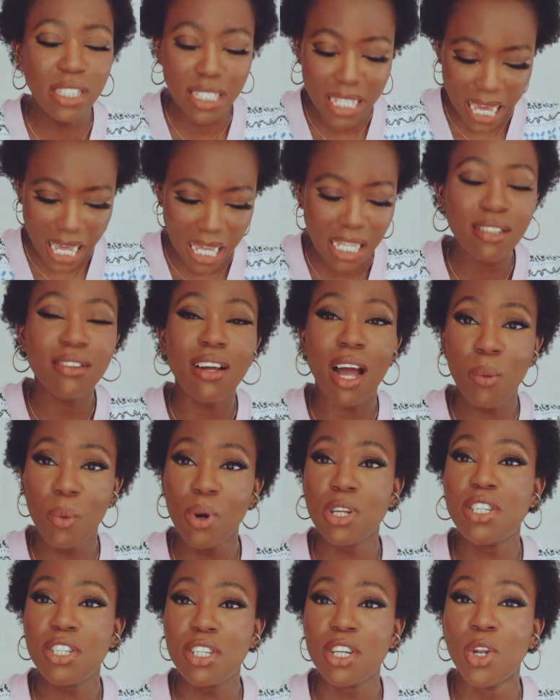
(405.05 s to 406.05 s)
Yeah, I
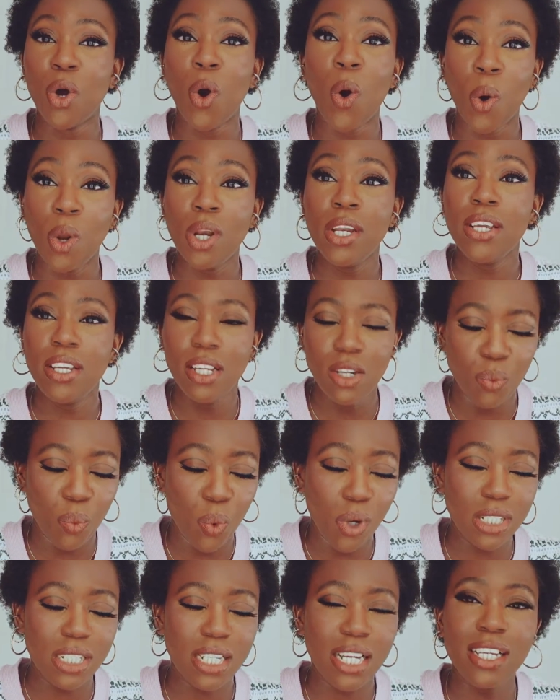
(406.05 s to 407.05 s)
watched it all in
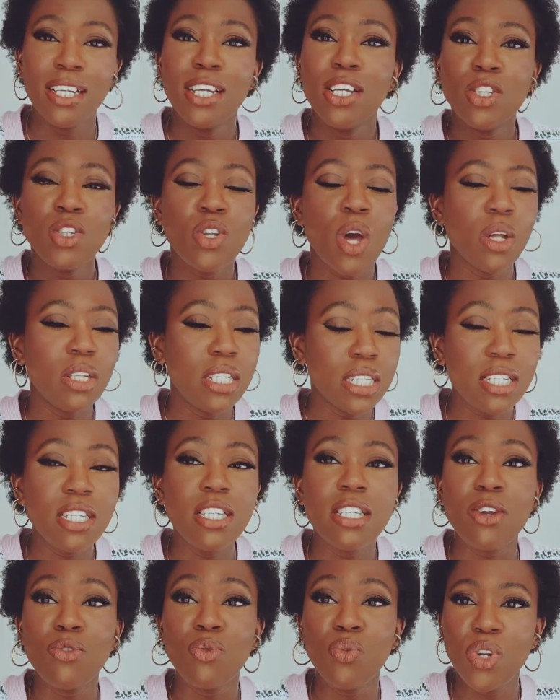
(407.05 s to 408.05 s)
one day. So this is
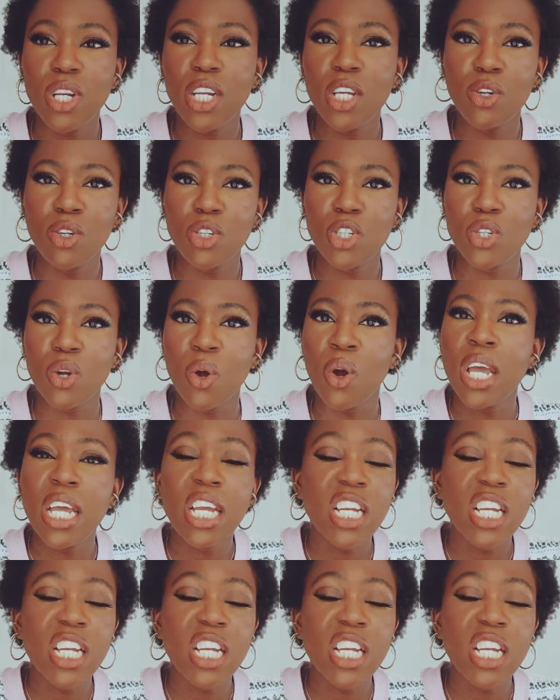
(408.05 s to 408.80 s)
a really good show.